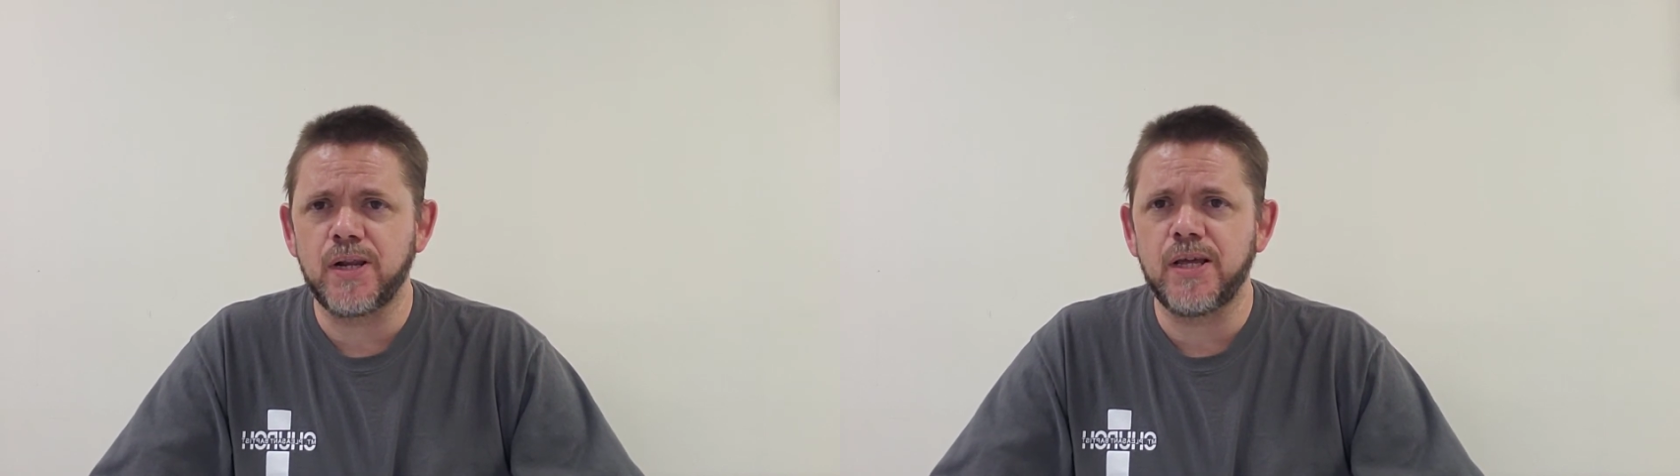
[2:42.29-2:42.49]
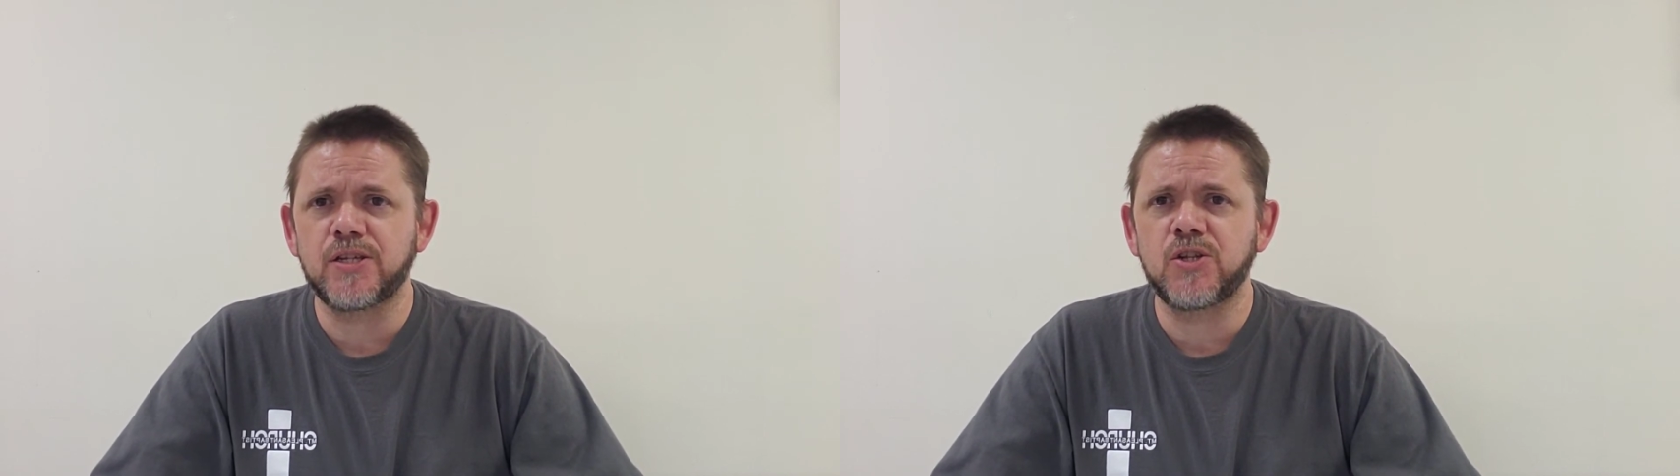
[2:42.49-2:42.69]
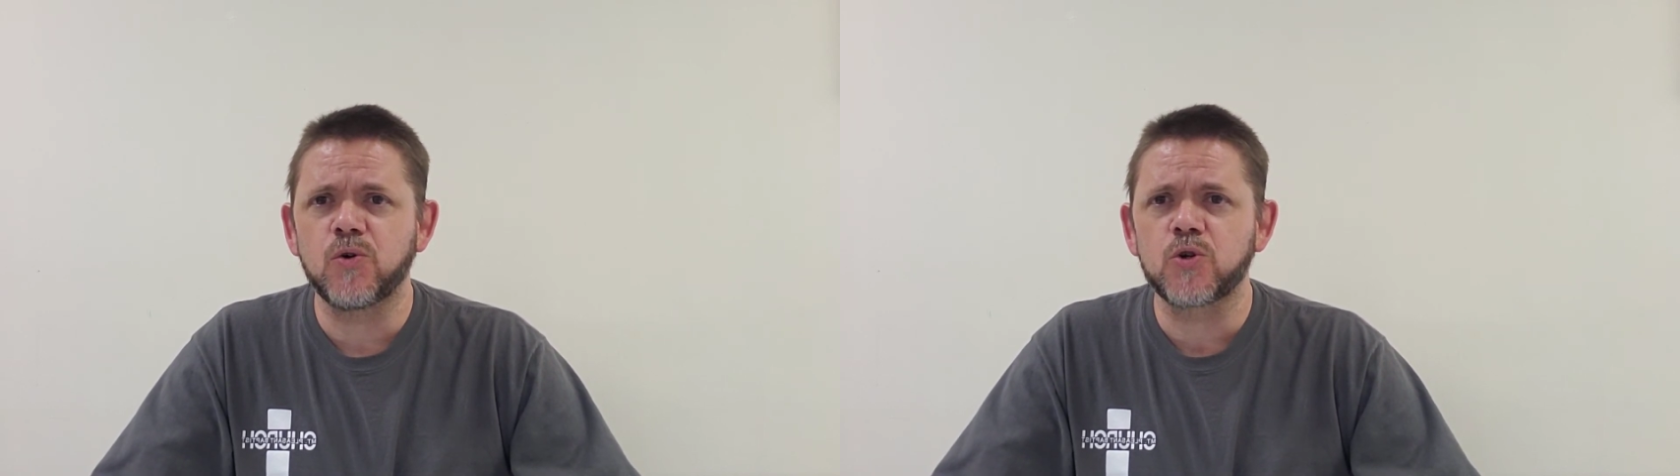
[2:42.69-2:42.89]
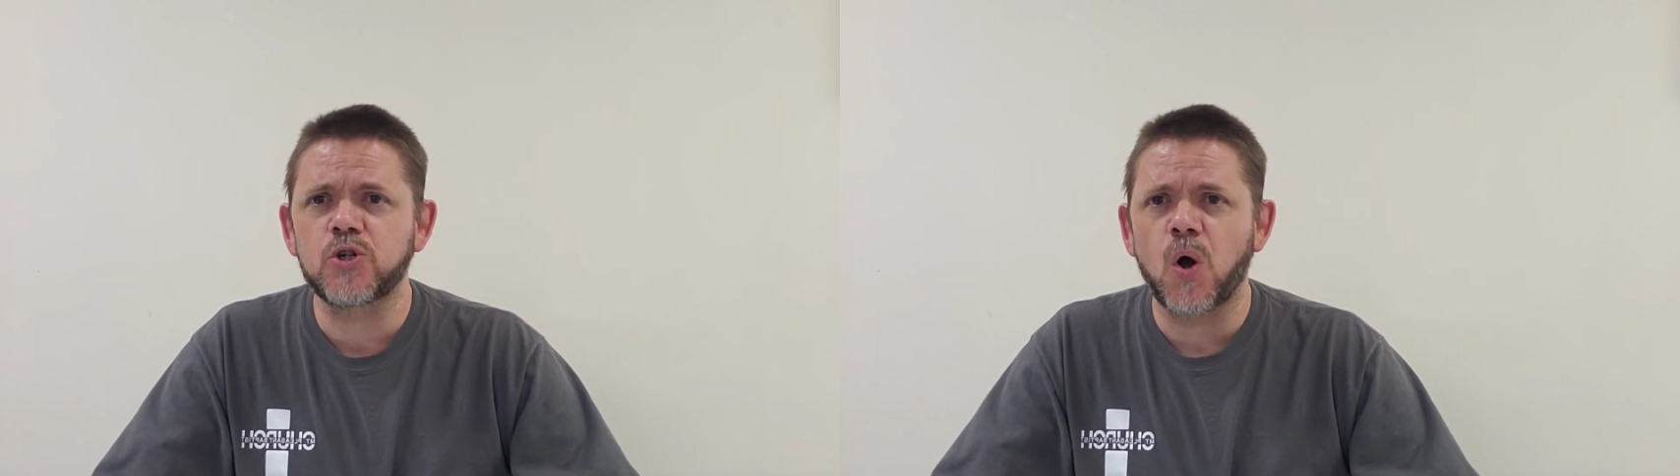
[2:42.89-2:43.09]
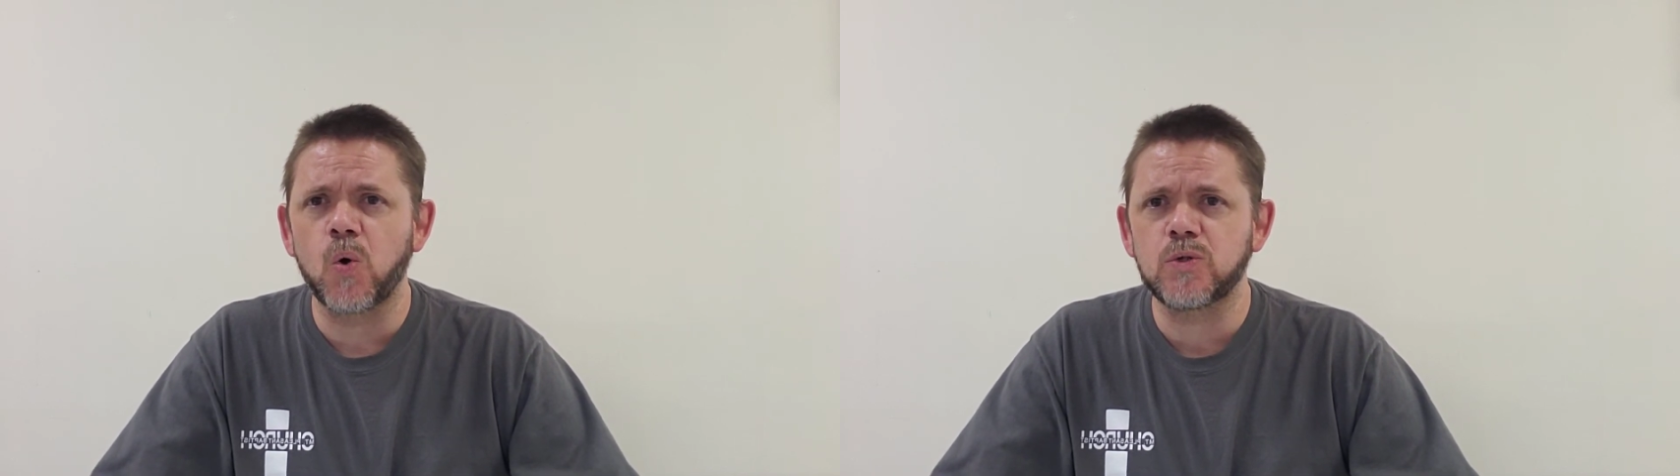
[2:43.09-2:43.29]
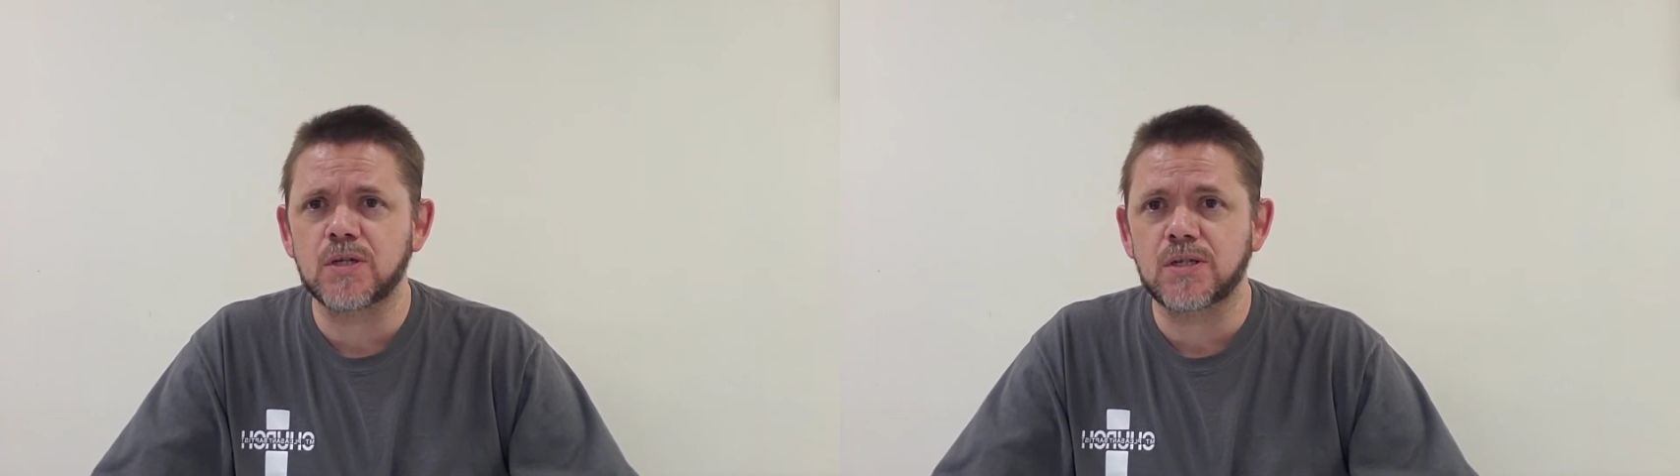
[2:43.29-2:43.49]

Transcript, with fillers: and He still shows us